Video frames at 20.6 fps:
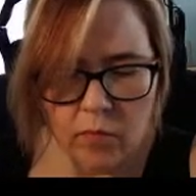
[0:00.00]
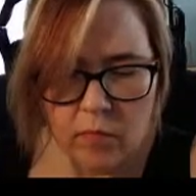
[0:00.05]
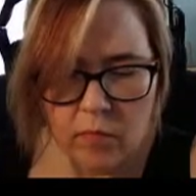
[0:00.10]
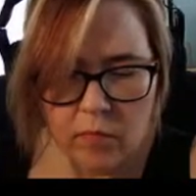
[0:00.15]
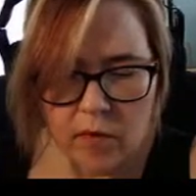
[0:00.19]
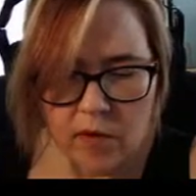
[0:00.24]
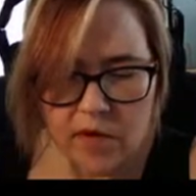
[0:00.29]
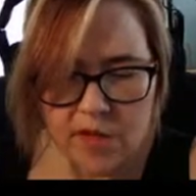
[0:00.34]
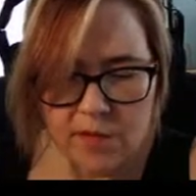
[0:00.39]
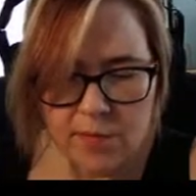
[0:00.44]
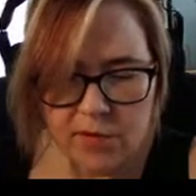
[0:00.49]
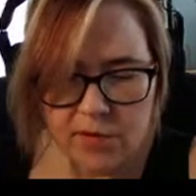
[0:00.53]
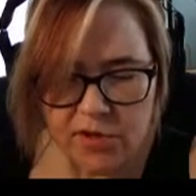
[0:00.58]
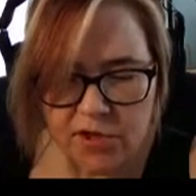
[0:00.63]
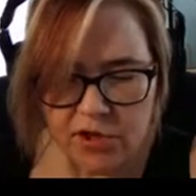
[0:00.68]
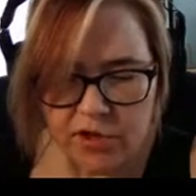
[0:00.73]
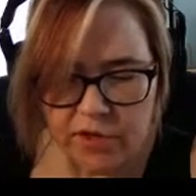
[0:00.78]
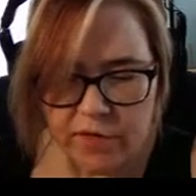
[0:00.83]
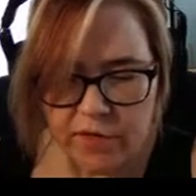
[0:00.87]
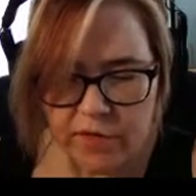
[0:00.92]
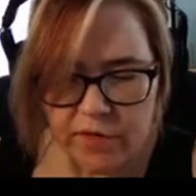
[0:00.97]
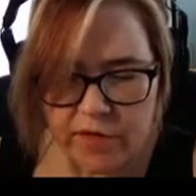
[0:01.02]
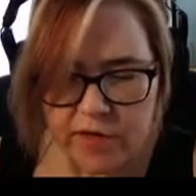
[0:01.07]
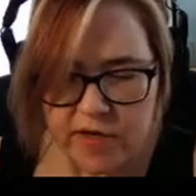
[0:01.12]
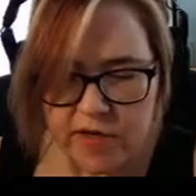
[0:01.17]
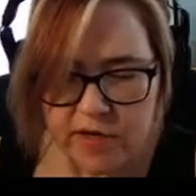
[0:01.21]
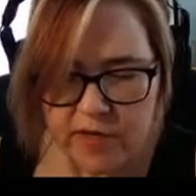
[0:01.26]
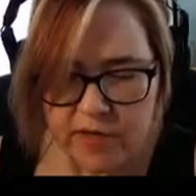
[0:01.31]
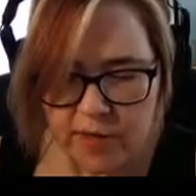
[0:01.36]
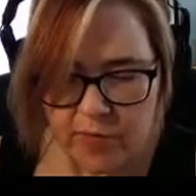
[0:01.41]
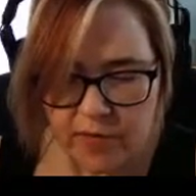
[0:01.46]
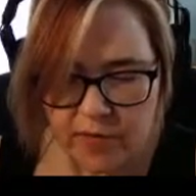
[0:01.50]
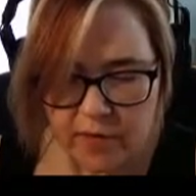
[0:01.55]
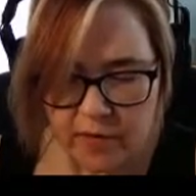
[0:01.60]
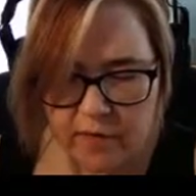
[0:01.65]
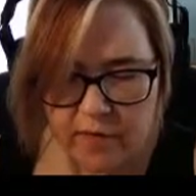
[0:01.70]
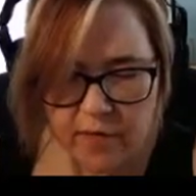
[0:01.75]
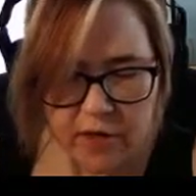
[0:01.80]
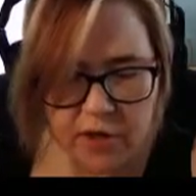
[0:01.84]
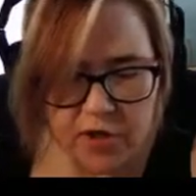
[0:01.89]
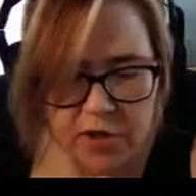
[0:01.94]
I suppose I should freeze something
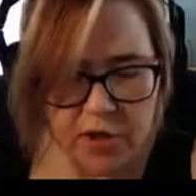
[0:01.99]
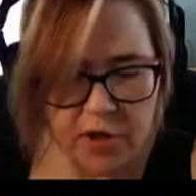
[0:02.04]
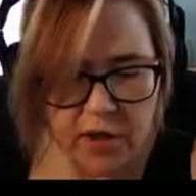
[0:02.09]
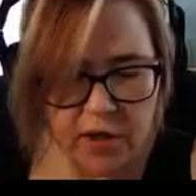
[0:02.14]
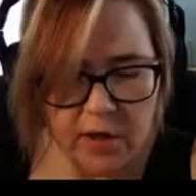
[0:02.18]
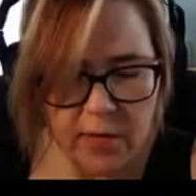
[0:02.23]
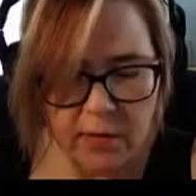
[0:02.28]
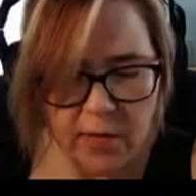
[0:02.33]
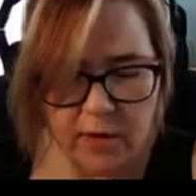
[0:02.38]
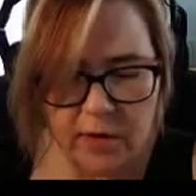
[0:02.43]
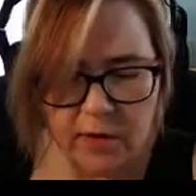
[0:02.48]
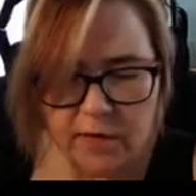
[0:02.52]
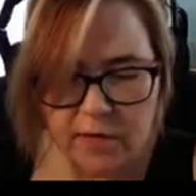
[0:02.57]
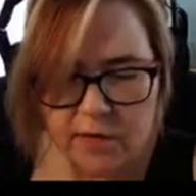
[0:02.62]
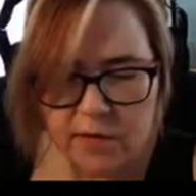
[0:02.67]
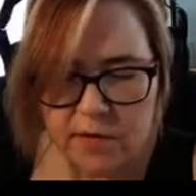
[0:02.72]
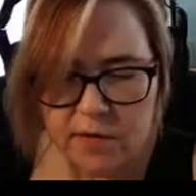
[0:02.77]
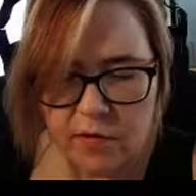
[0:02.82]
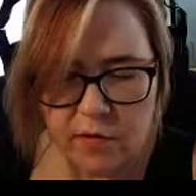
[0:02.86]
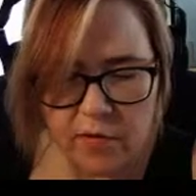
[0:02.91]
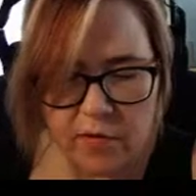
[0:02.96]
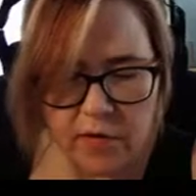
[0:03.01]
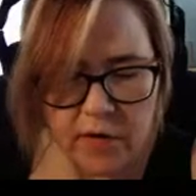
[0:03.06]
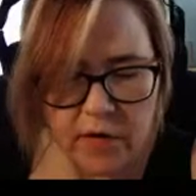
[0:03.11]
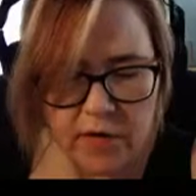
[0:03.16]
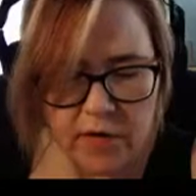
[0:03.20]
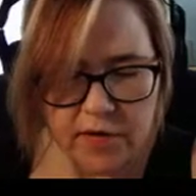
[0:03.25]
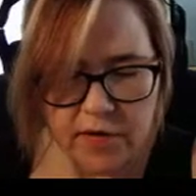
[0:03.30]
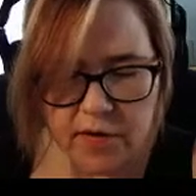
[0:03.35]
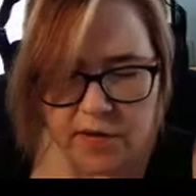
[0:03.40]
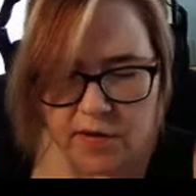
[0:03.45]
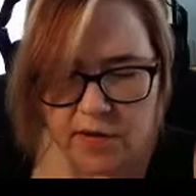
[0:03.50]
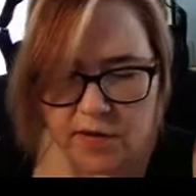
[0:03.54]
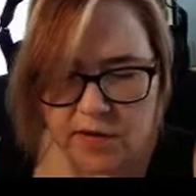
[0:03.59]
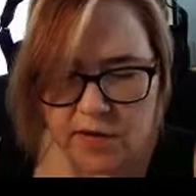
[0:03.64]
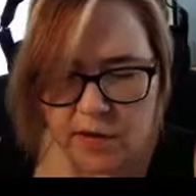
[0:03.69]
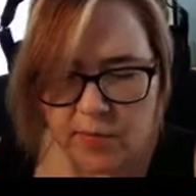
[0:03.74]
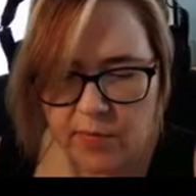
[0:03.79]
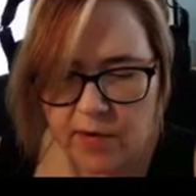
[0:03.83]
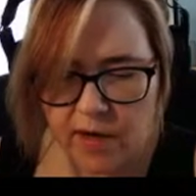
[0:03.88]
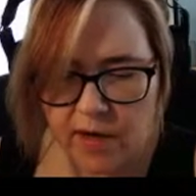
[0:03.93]
eventually, but so far it just doesn't
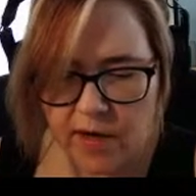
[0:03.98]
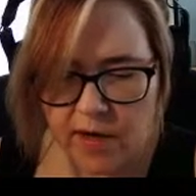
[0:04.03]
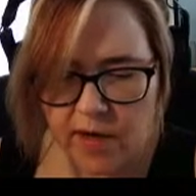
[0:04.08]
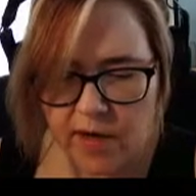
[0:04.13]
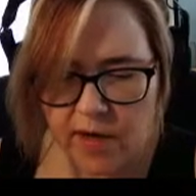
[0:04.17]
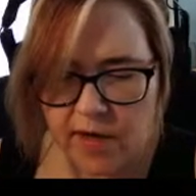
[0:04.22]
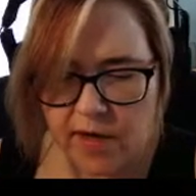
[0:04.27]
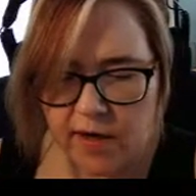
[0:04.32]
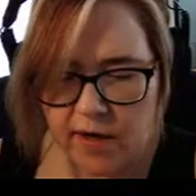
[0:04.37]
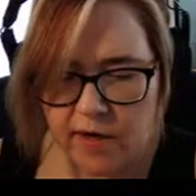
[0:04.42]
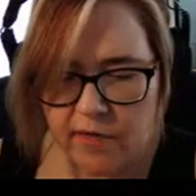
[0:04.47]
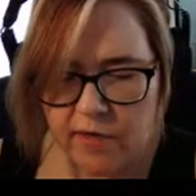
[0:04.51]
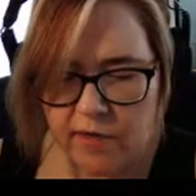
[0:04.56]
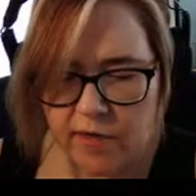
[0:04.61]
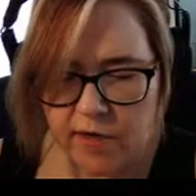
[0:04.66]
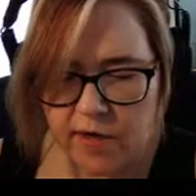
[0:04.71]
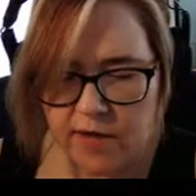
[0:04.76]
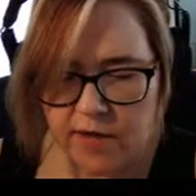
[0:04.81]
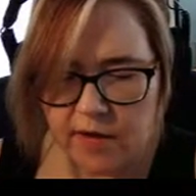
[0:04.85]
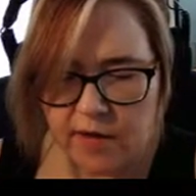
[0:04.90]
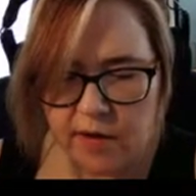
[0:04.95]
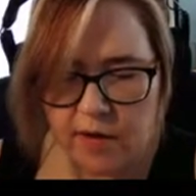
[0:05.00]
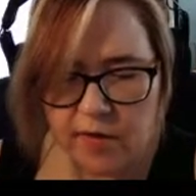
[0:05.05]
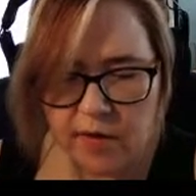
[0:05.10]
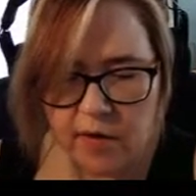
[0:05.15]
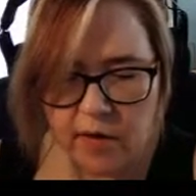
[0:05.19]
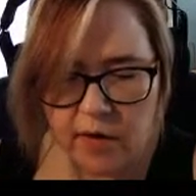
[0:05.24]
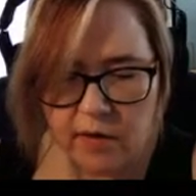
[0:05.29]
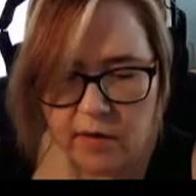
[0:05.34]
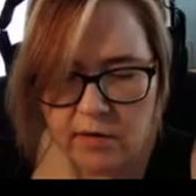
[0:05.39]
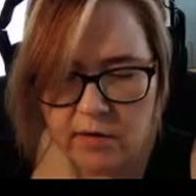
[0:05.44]
seem like I need it to freeze anything.